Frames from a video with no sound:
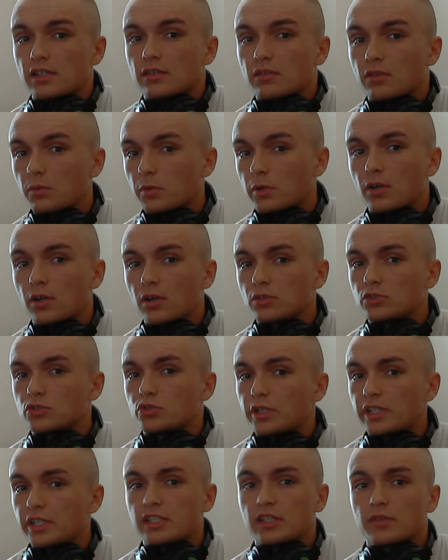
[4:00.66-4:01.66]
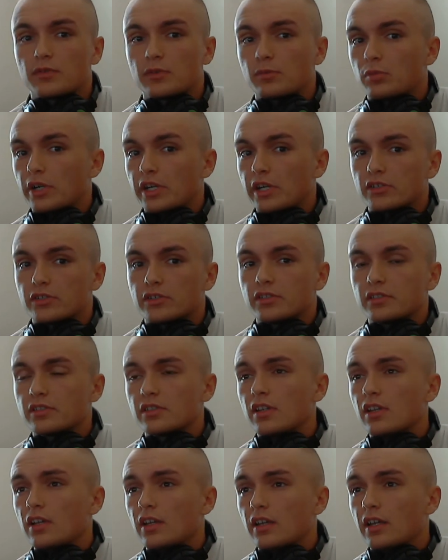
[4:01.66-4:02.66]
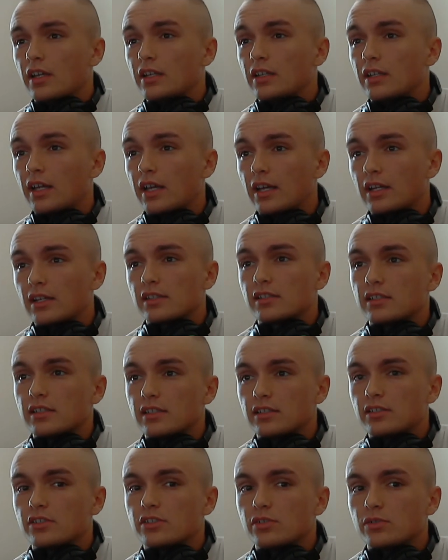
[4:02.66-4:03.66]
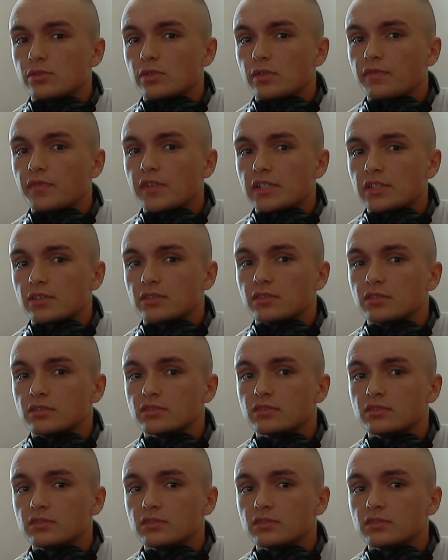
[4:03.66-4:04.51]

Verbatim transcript: We're all joined in different branches, and they had us in to do the physical